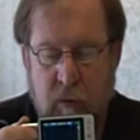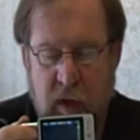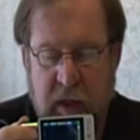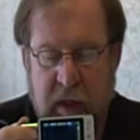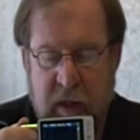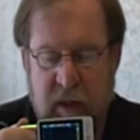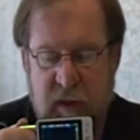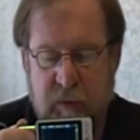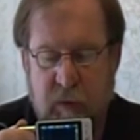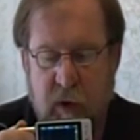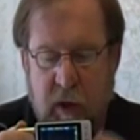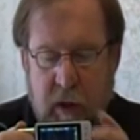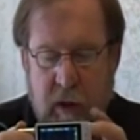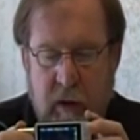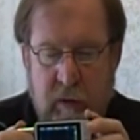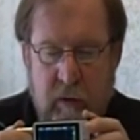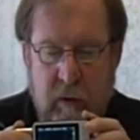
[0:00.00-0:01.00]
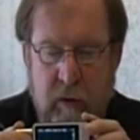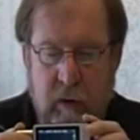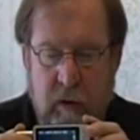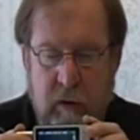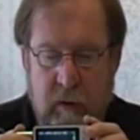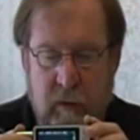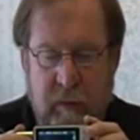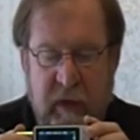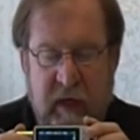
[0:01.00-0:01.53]
little blank spot in
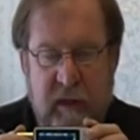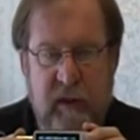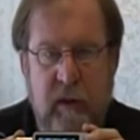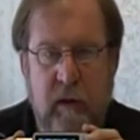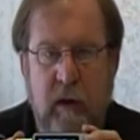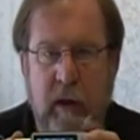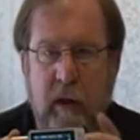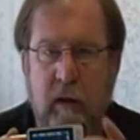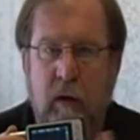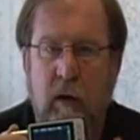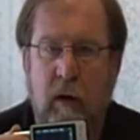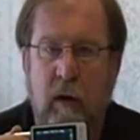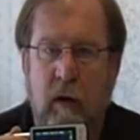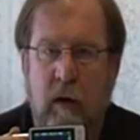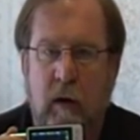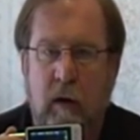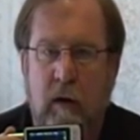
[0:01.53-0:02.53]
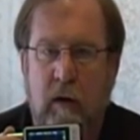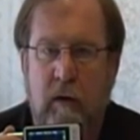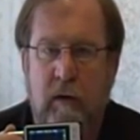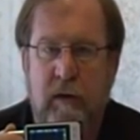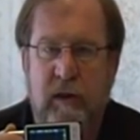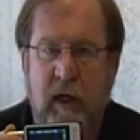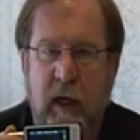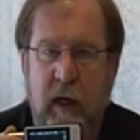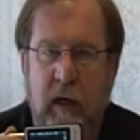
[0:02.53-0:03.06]
the baseline
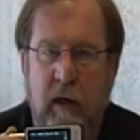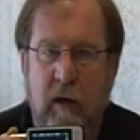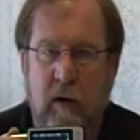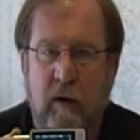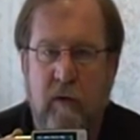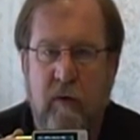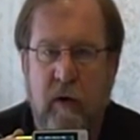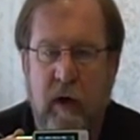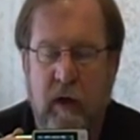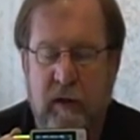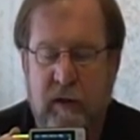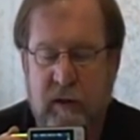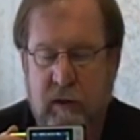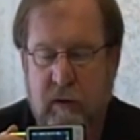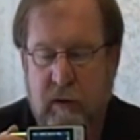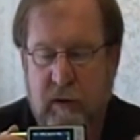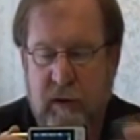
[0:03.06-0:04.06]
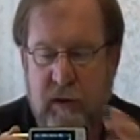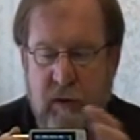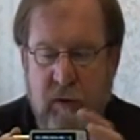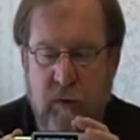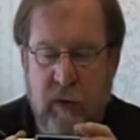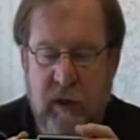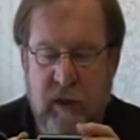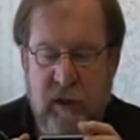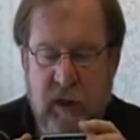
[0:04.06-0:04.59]
scanning across. This is
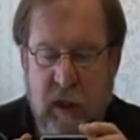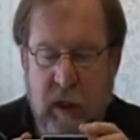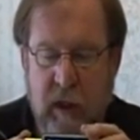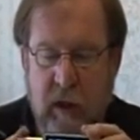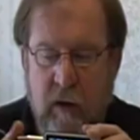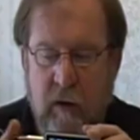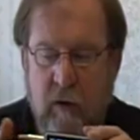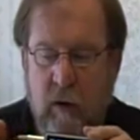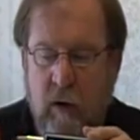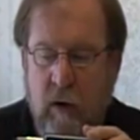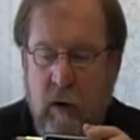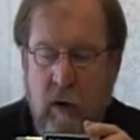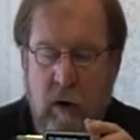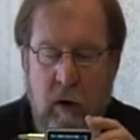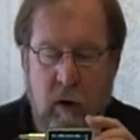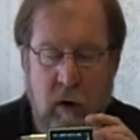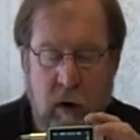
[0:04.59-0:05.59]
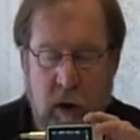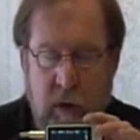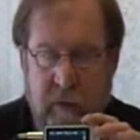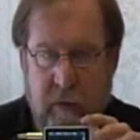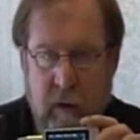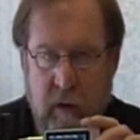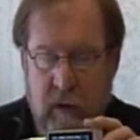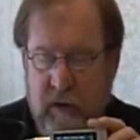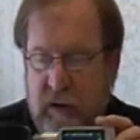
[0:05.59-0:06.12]
the rescan
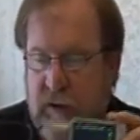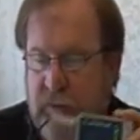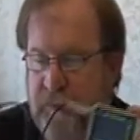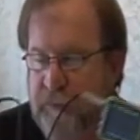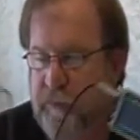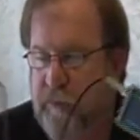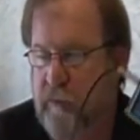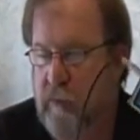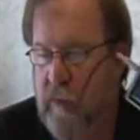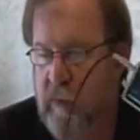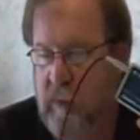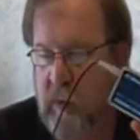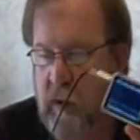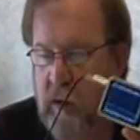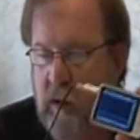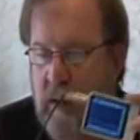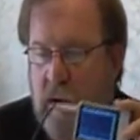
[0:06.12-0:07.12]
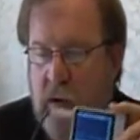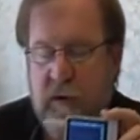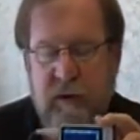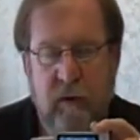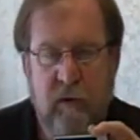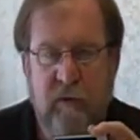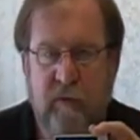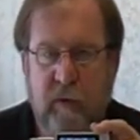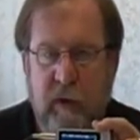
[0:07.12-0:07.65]
on this.
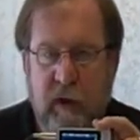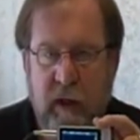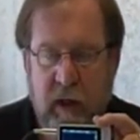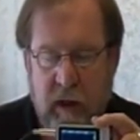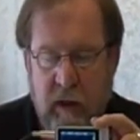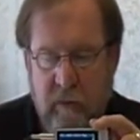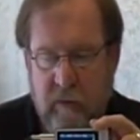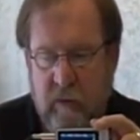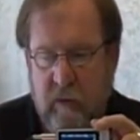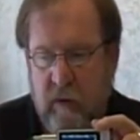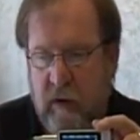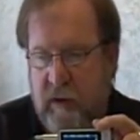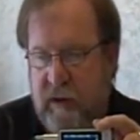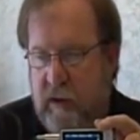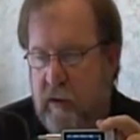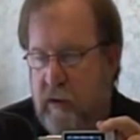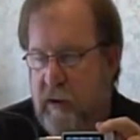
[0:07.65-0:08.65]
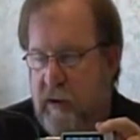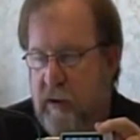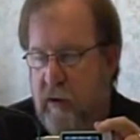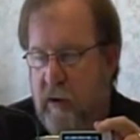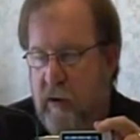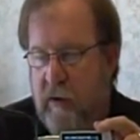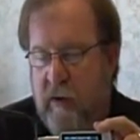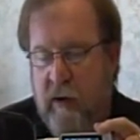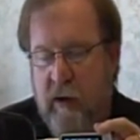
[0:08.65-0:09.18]
So if we hit this and this
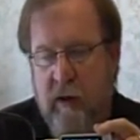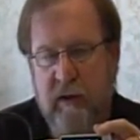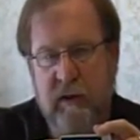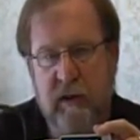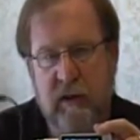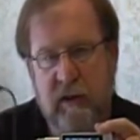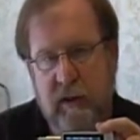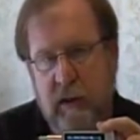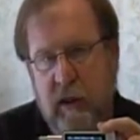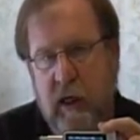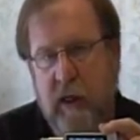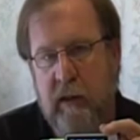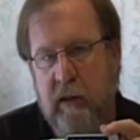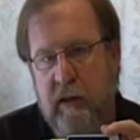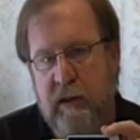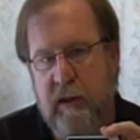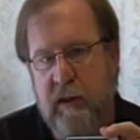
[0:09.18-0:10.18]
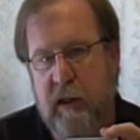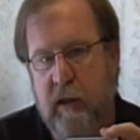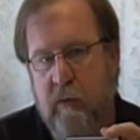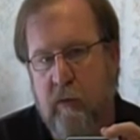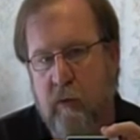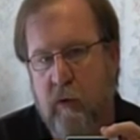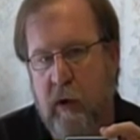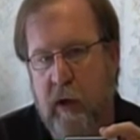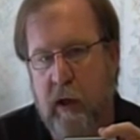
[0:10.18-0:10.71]
darn thing is designed the
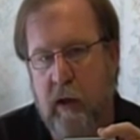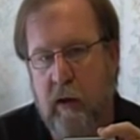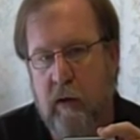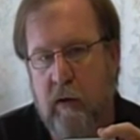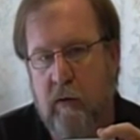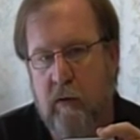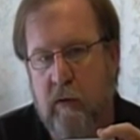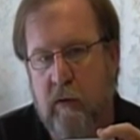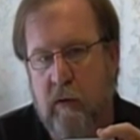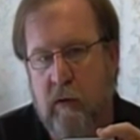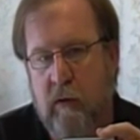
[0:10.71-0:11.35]
same way,